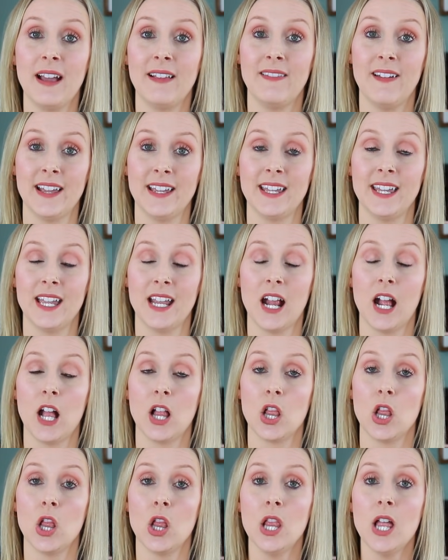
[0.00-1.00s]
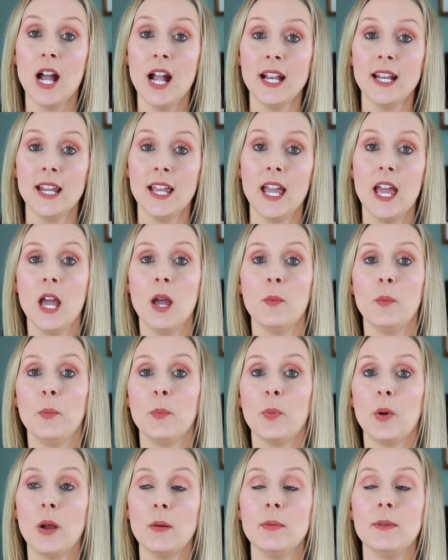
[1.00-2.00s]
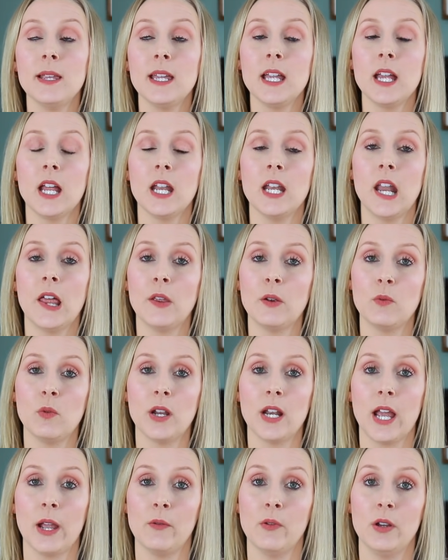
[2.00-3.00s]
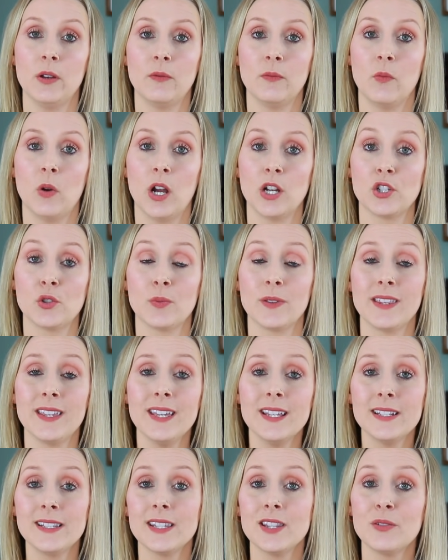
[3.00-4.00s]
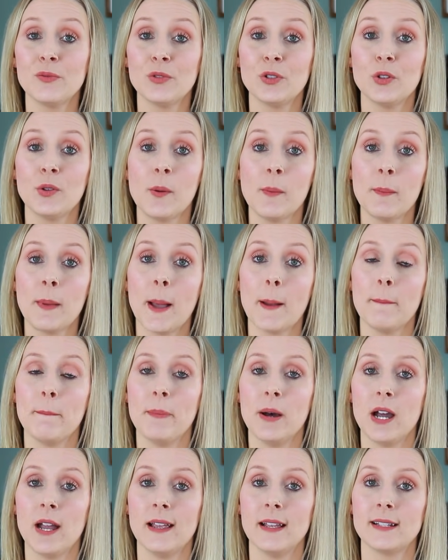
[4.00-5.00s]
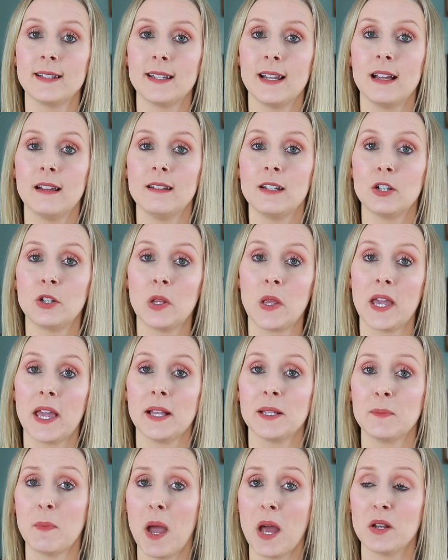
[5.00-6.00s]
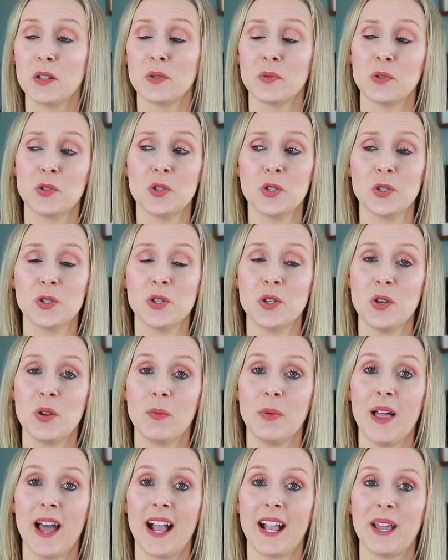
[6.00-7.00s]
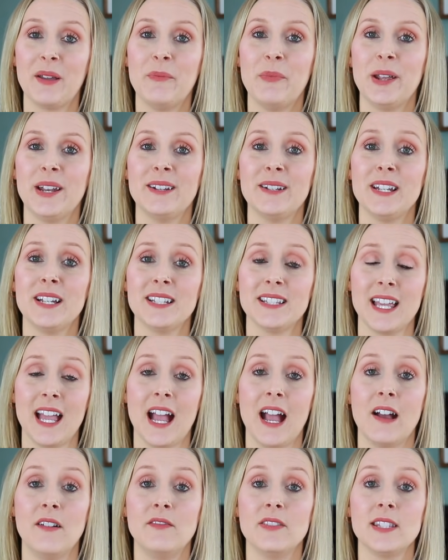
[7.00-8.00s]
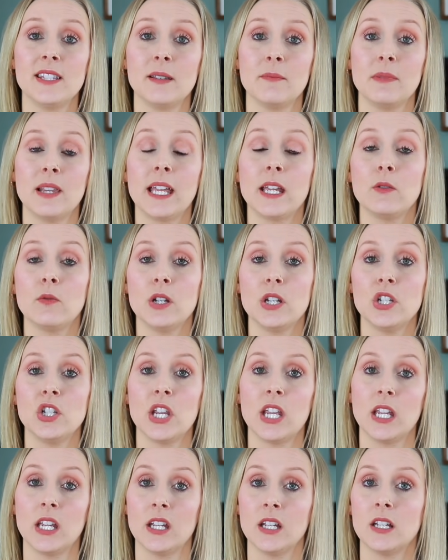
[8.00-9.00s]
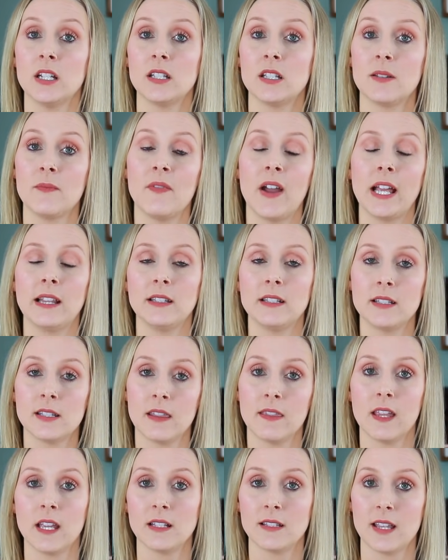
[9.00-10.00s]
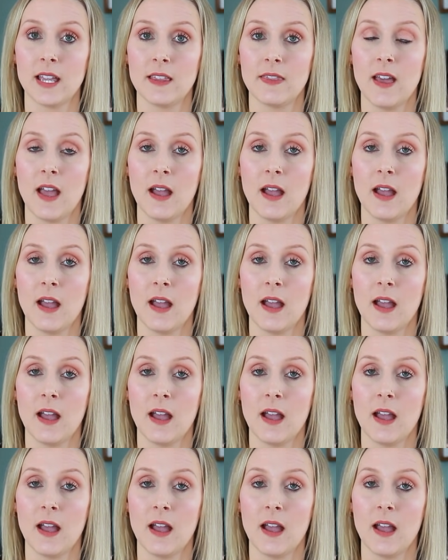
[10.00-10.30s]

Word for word: I like it a lot Probably another one I wouldn't watch with kids in the room, but it's not nearly as bad as Orange is the New Black, but it does have some language and some violence and things like